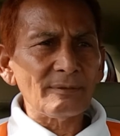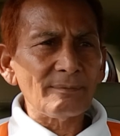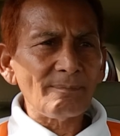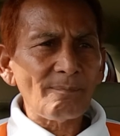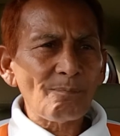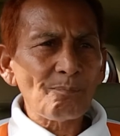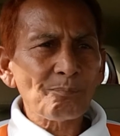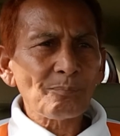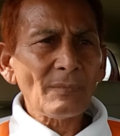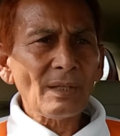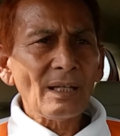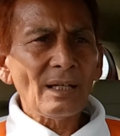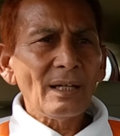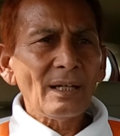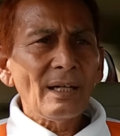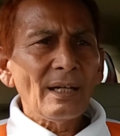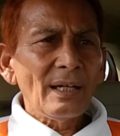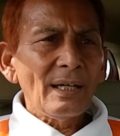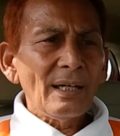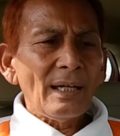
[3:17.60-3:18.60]
Addition
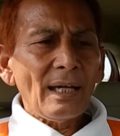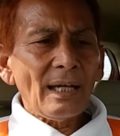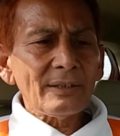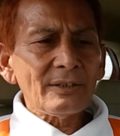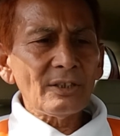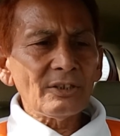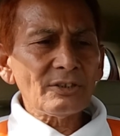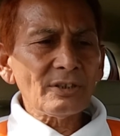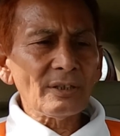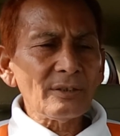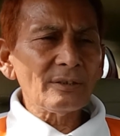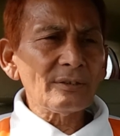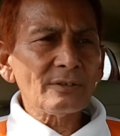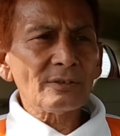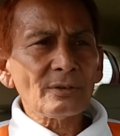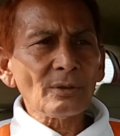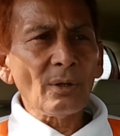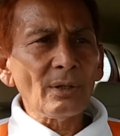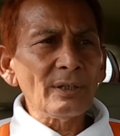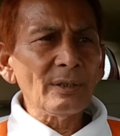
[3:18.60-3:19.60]
saw him from top
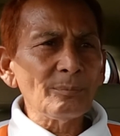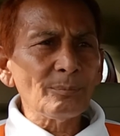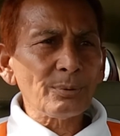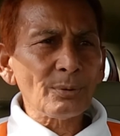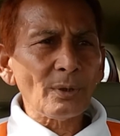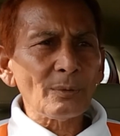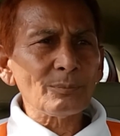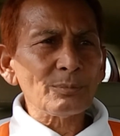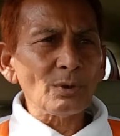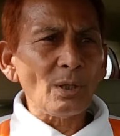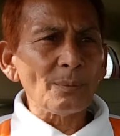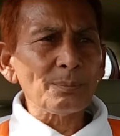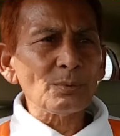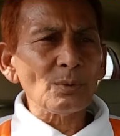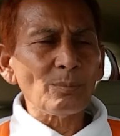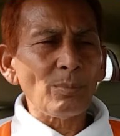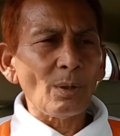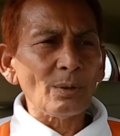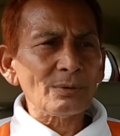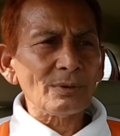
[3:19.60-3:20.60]
to bottom
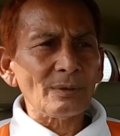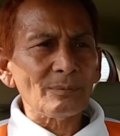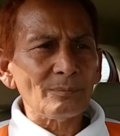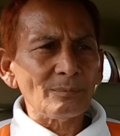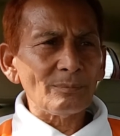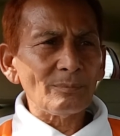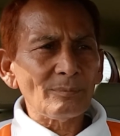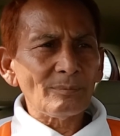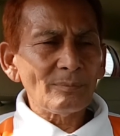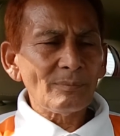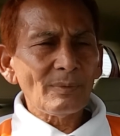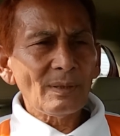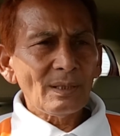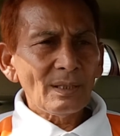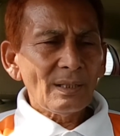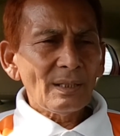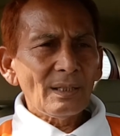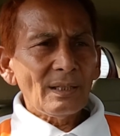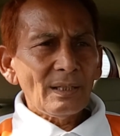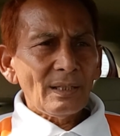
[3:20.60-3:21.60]
and
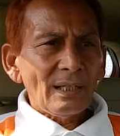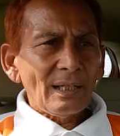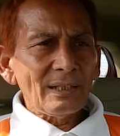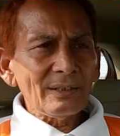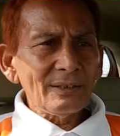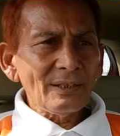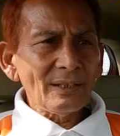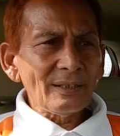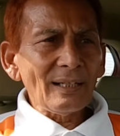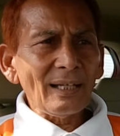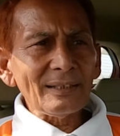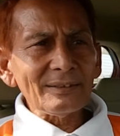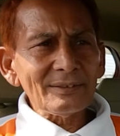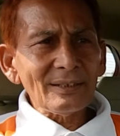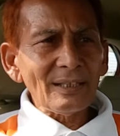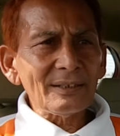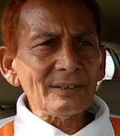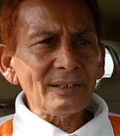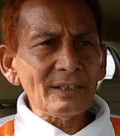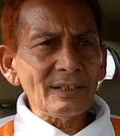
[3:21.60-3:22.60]
realized that he is fit for
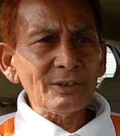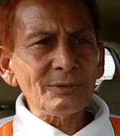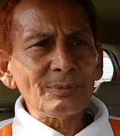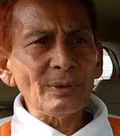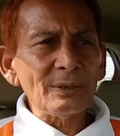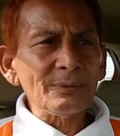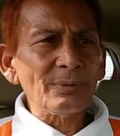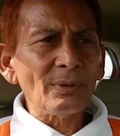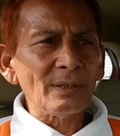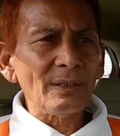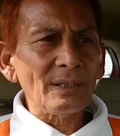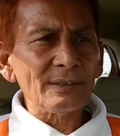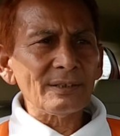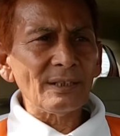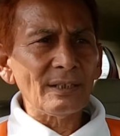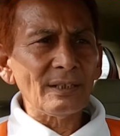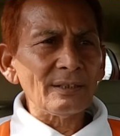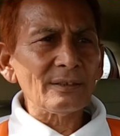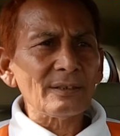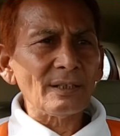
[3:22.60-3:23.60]
nothing, just he can be a
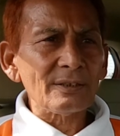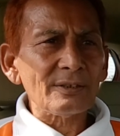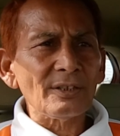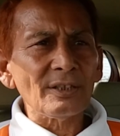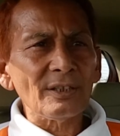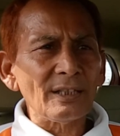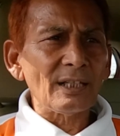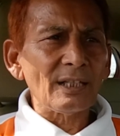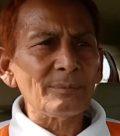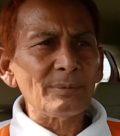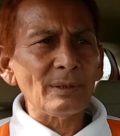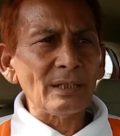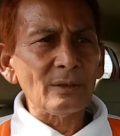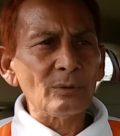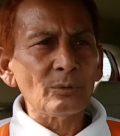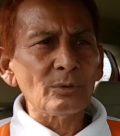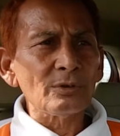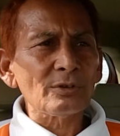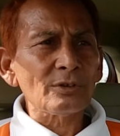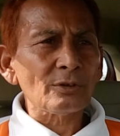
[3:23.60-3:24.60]
good sweeper.
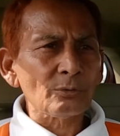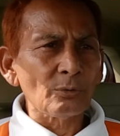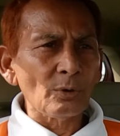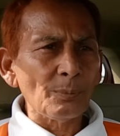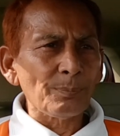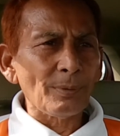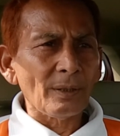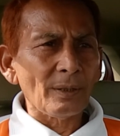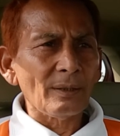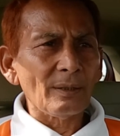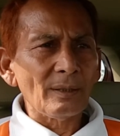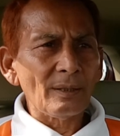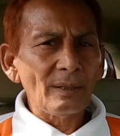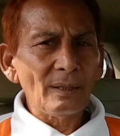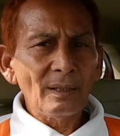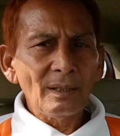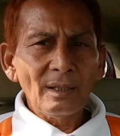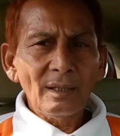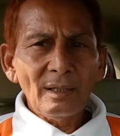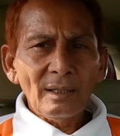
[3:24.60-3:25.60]
And so he
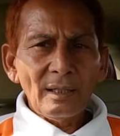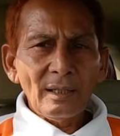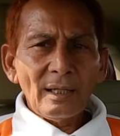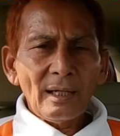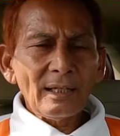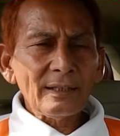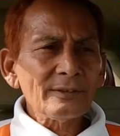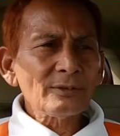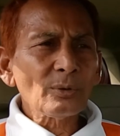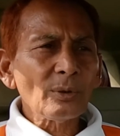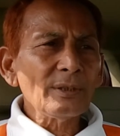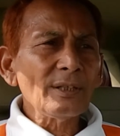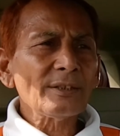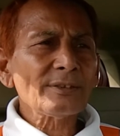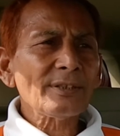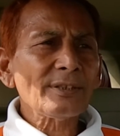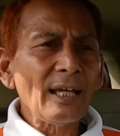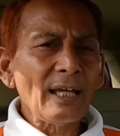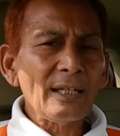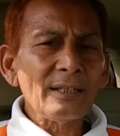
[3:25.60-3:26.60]
assigned him his
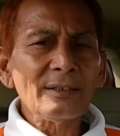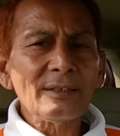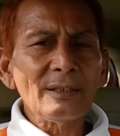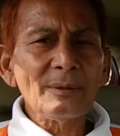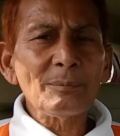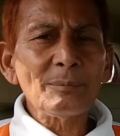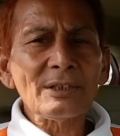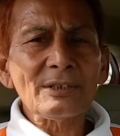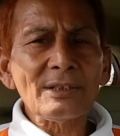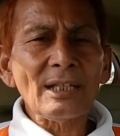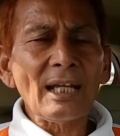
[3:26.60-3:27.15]
task of sweeper.